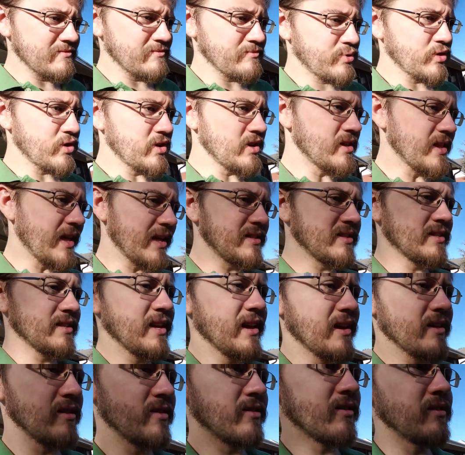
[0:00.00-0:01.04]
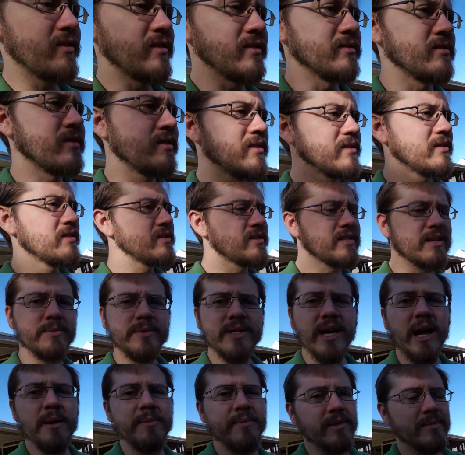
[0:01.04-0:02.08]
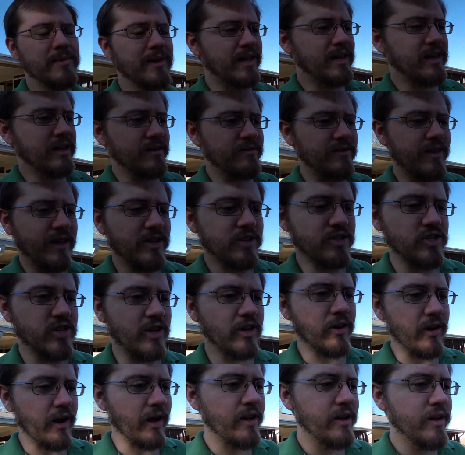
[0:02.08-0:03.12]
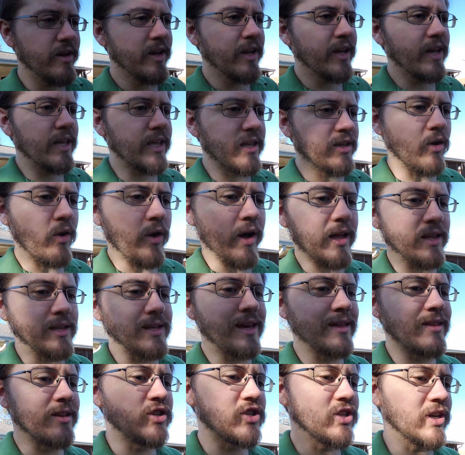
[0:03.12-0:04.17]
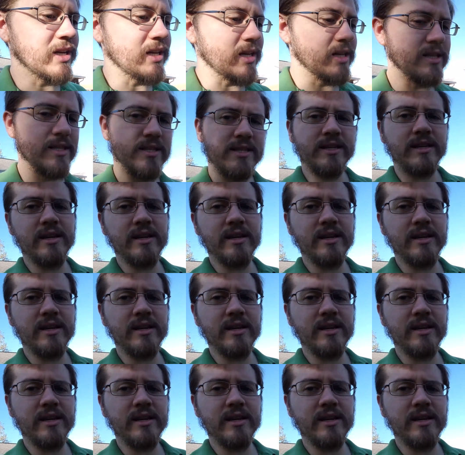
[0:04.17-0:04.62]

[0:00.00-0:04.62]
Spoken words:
putting that together, and sometime in the beginning of next year, go ahead and get the chickens.